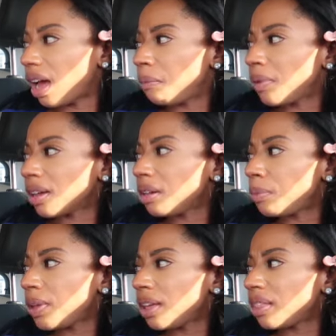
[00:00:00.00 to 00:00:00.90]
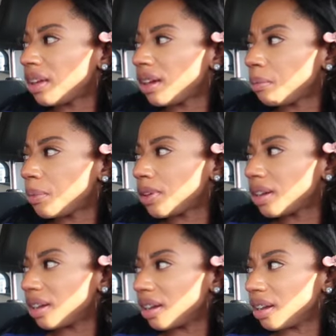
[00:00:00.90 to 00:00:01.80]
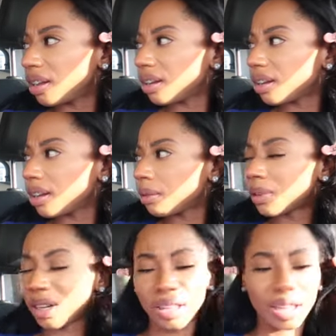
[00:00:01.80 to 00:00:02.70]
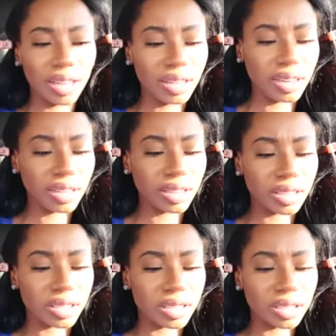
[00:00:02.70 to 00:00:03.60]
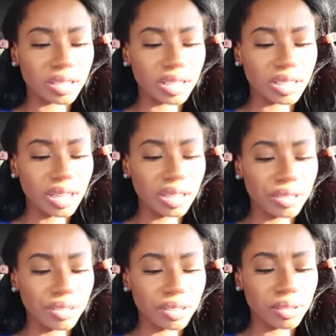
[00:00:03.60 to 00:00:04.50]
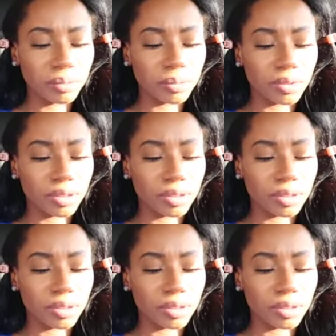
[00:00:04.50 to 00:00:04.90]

I'm not gonna be at the airport at night. I'm gonna land at like 6. Is that dinner time?